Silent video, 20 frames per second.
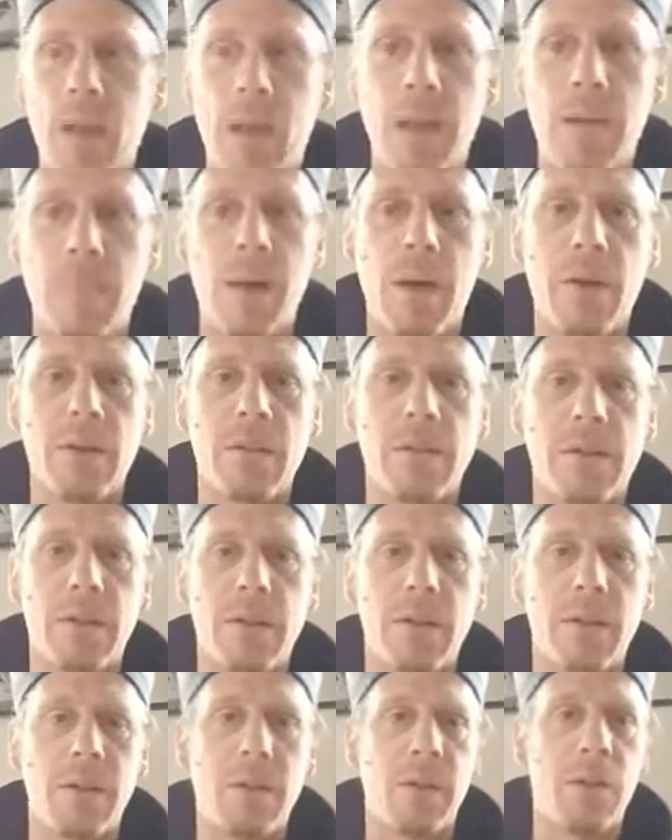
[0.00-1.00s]

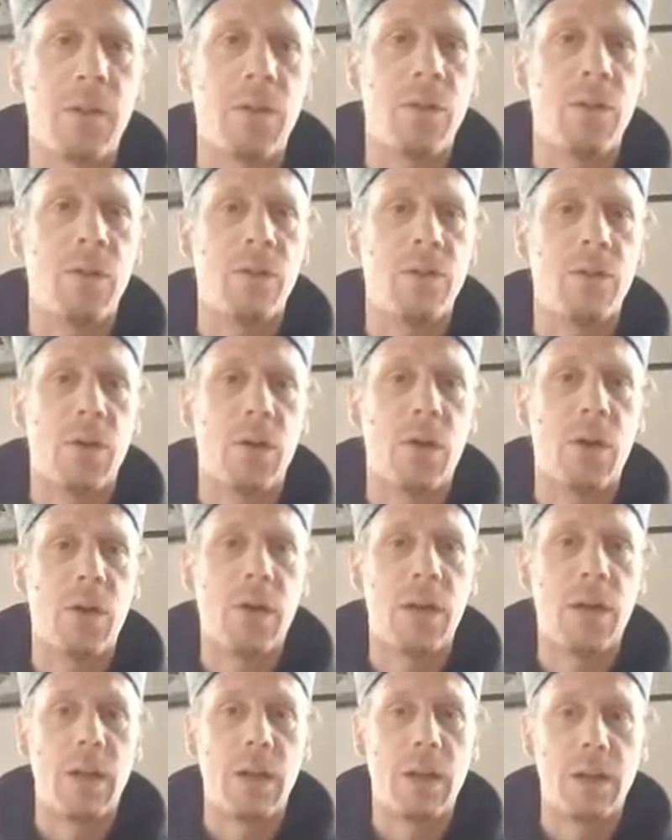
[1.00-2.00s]
embarrassing
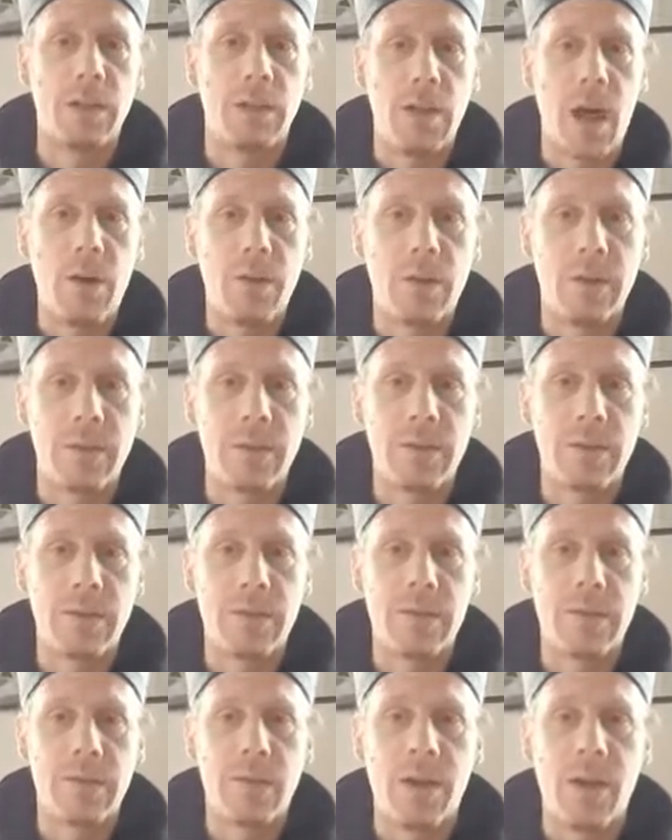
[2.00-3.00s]
for
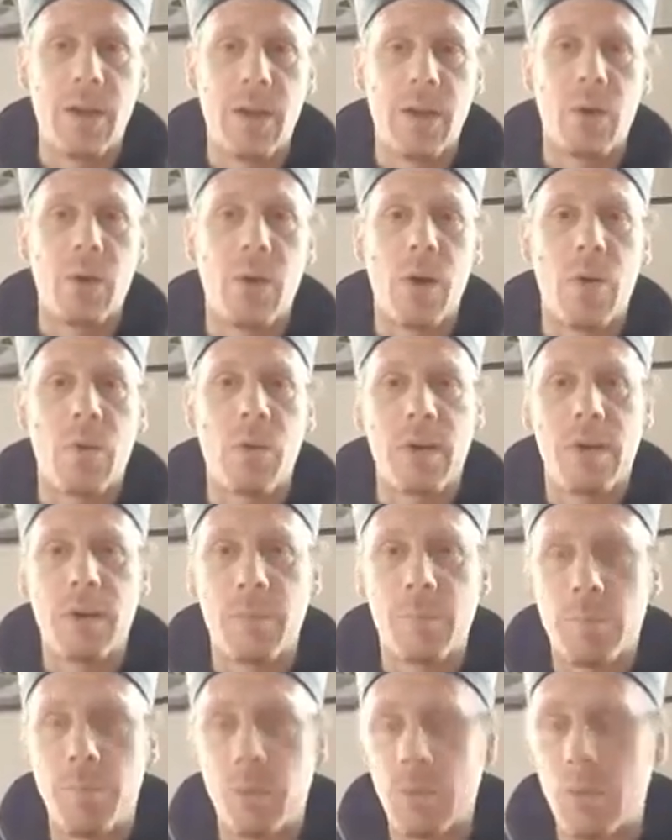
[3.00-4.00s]
Daoists who are
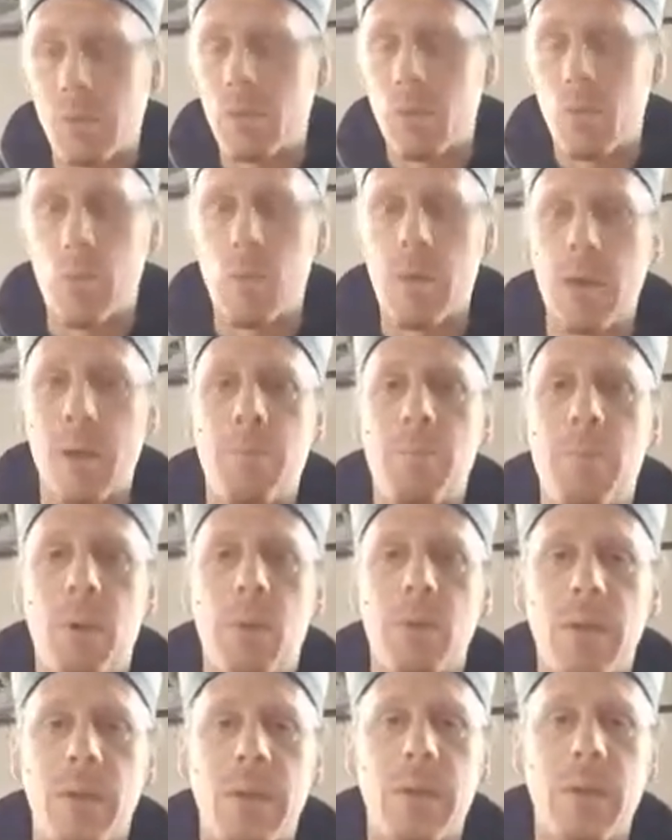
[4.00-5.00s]
really
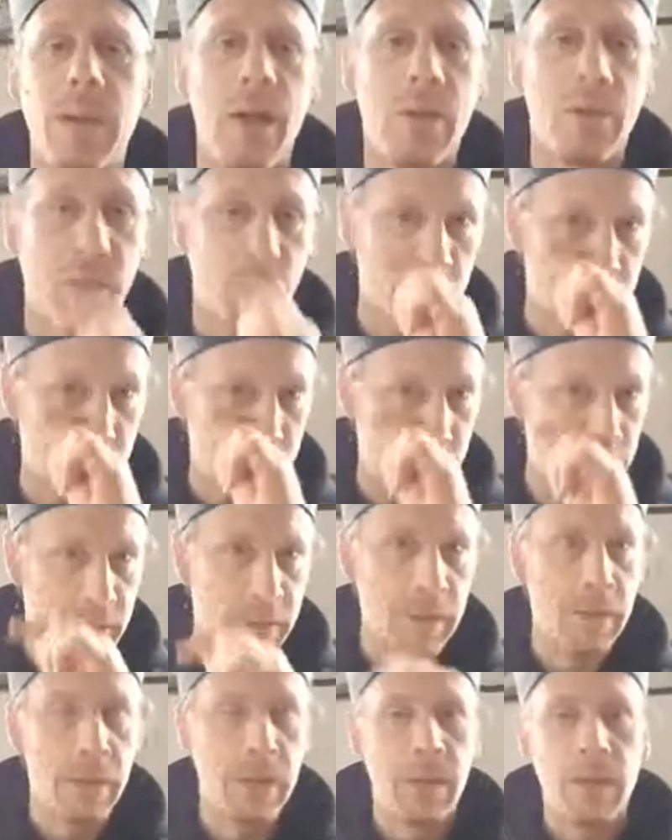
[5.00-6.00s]
putting the effort
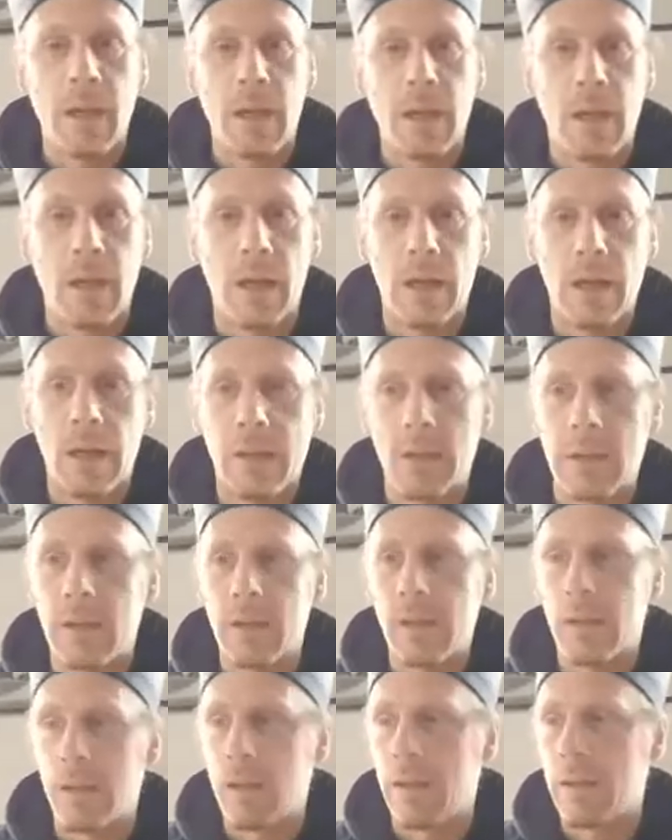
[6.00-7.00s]
in and
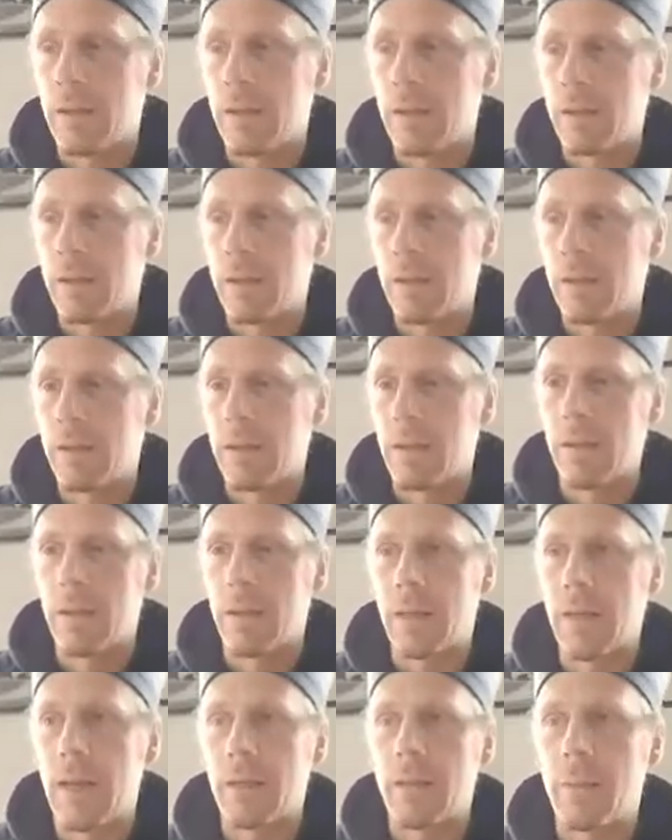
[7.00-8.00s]

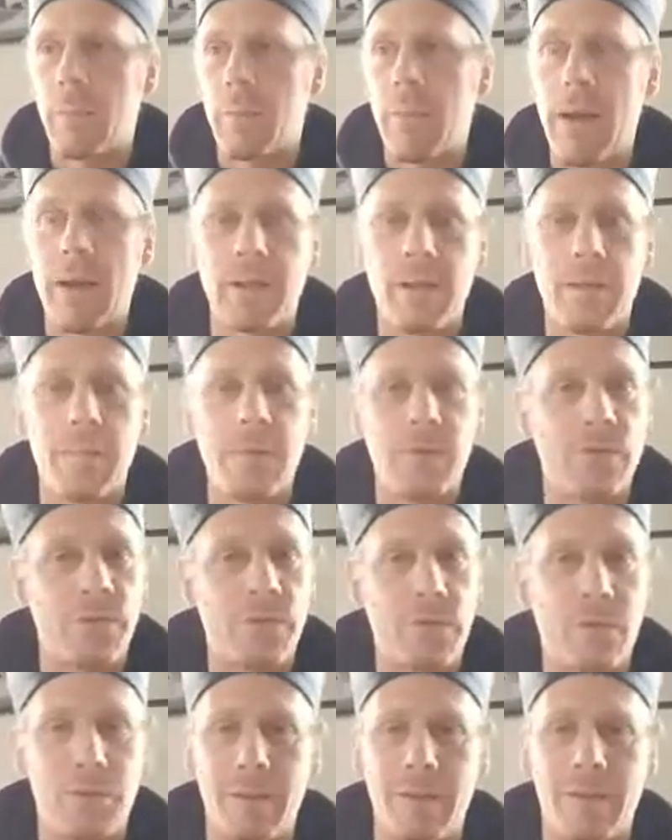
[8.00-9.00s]
get the bad image
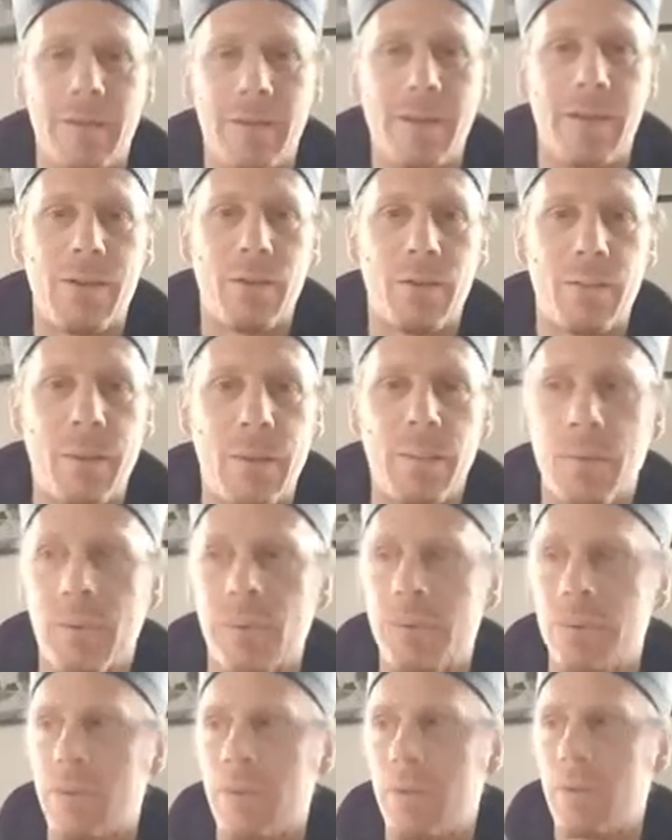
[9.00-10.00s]
from these kind of people,